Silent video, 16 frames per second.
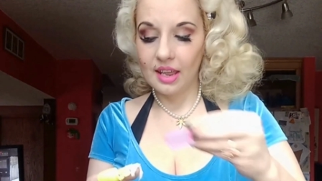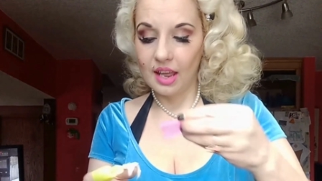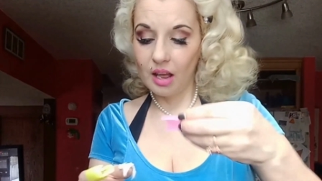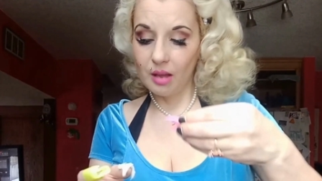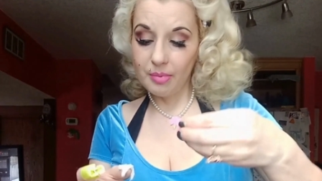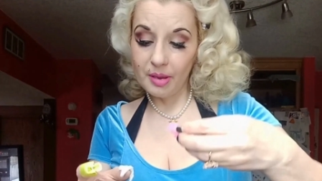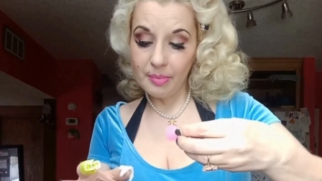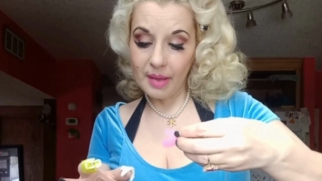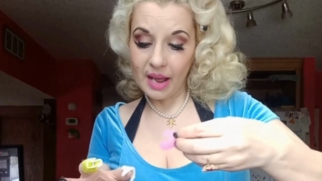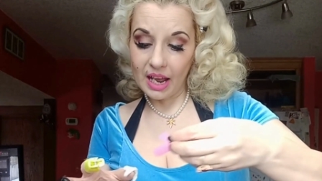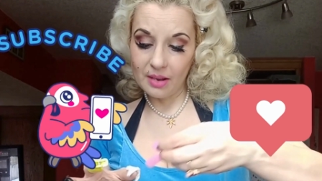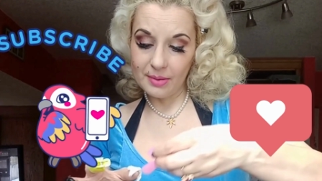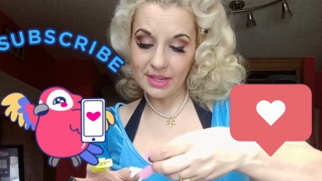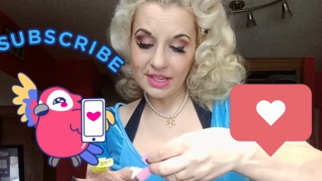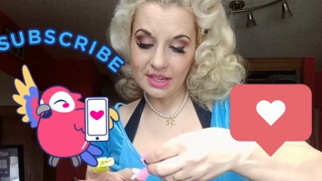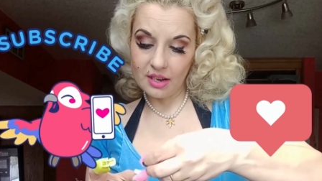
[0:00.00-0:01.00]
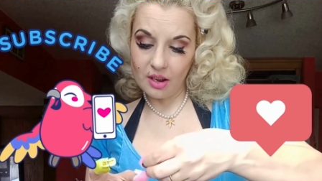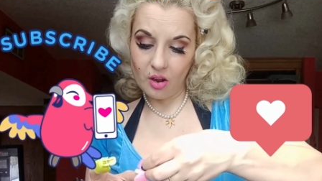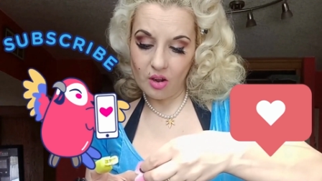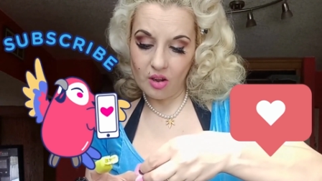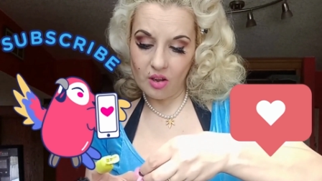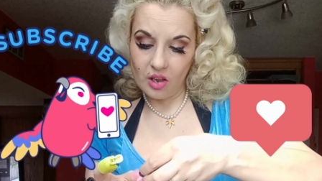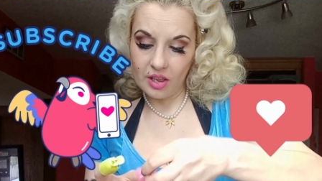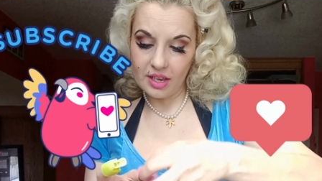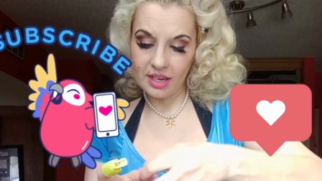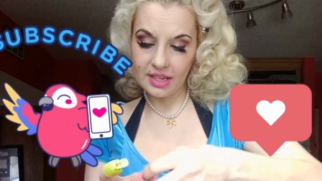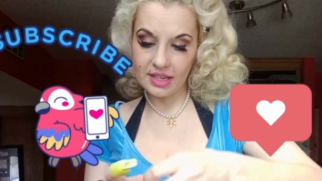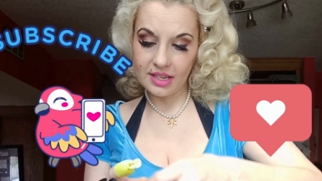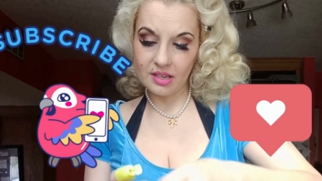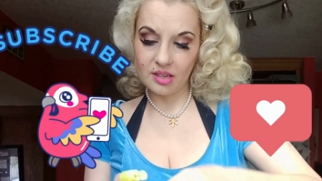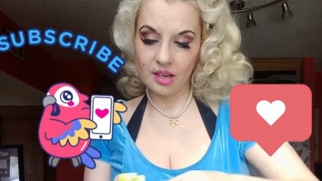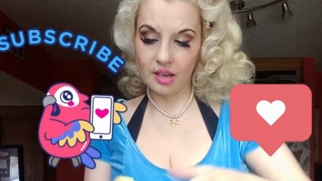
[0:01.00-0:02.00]
I'll be back once all this
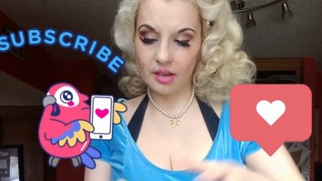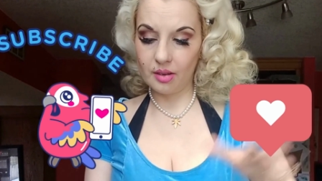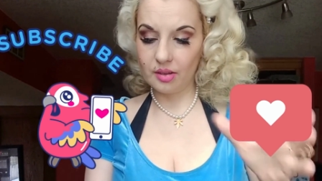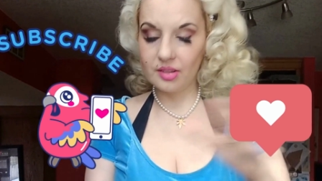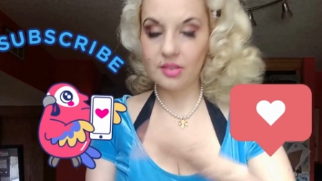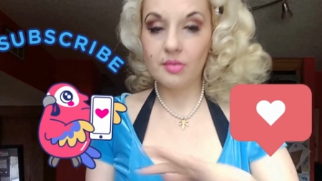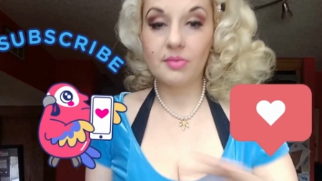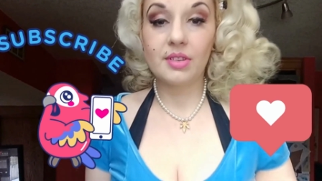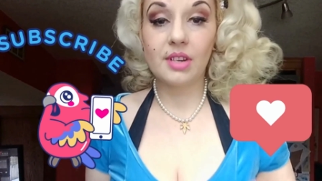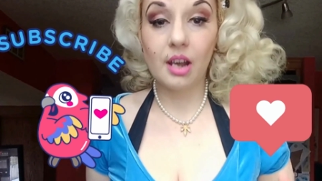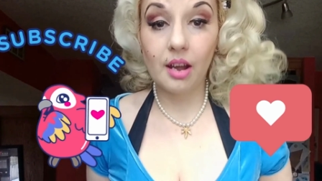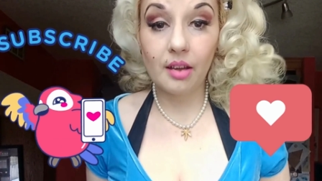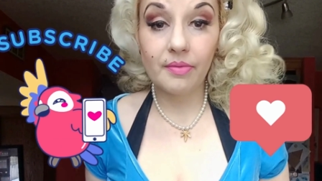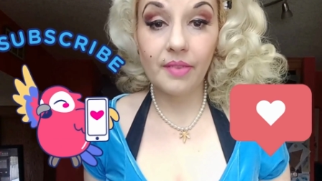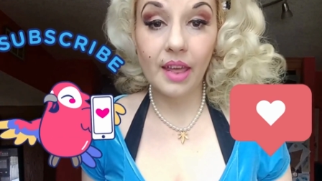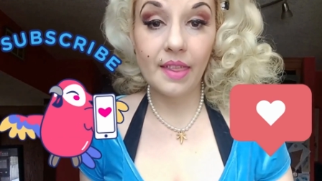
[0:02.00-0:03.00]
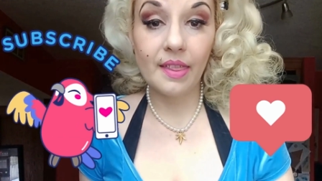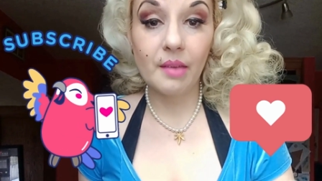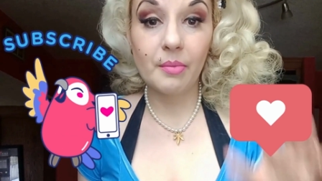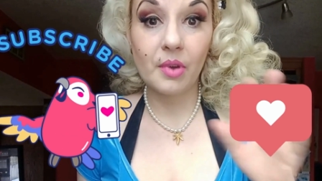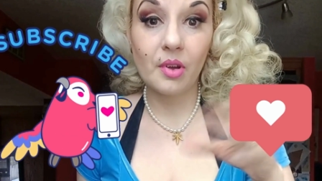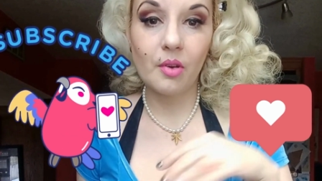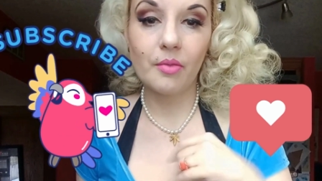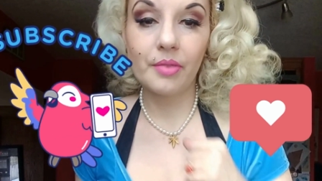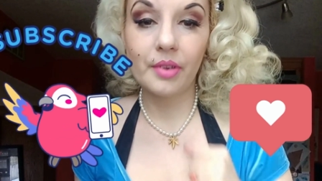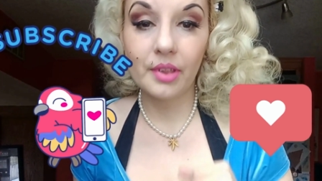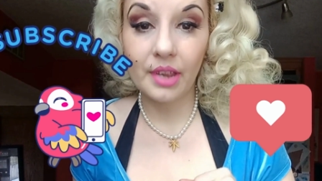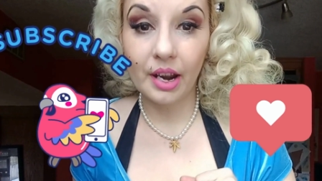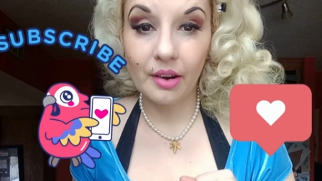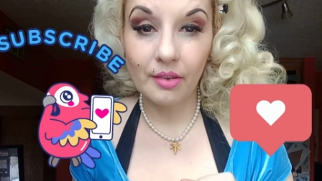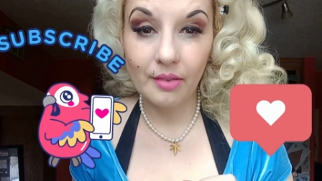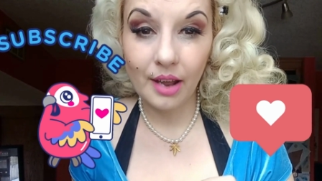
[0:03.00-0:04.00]
is soaked off, and then we'll go from
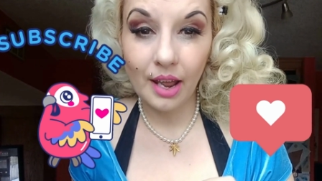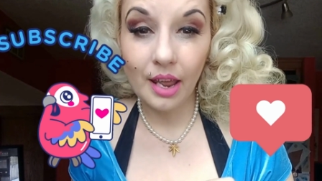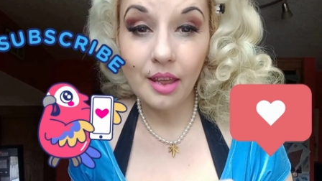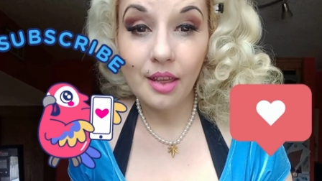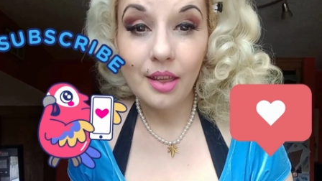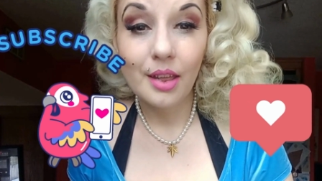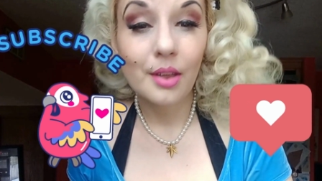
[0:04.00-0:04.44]
there, okay?